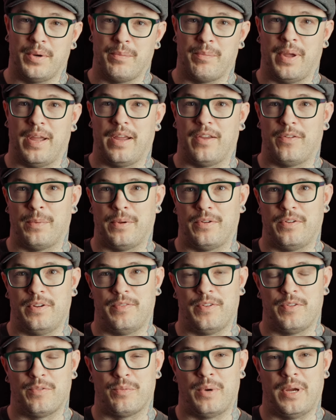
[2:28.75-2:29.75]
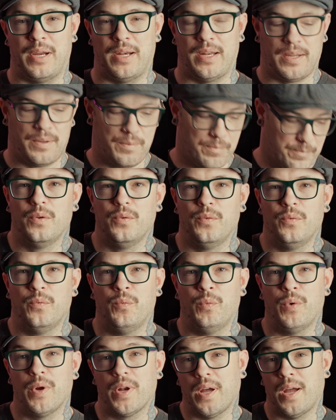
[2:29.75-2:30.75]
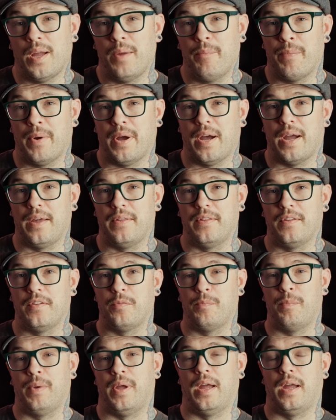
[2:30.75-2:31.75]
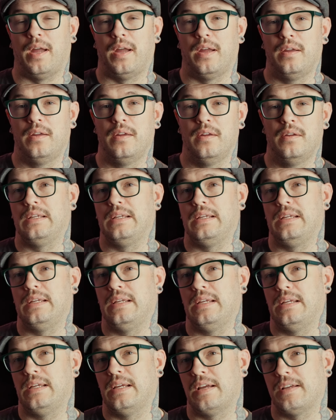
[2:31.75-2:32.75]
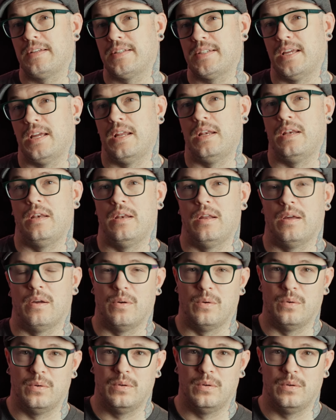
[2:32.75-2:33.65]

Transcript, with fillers: bag, especially if it's raining. Would I buy this bag? Yes and no.